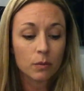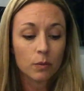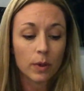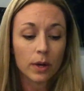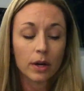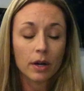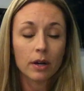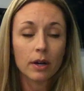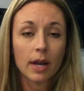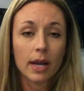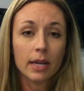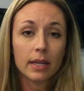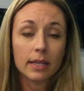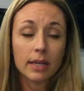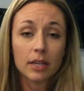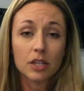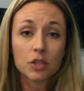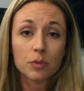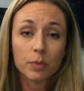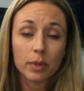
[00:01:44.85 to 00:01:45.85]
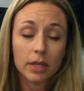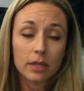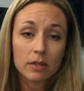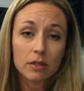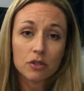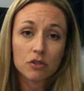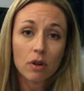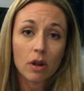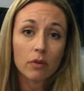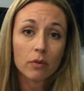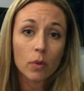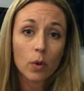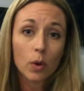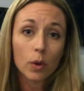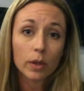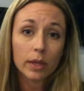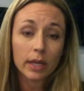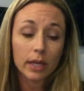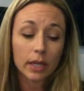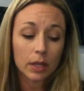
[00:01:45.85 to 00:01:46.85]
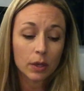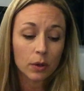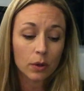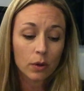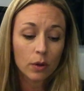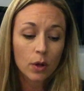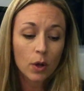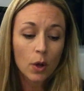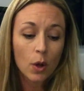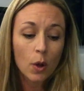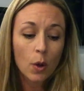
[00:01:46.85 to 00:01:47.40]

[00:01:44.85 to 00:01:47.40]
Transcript: where ADH plays a strong role in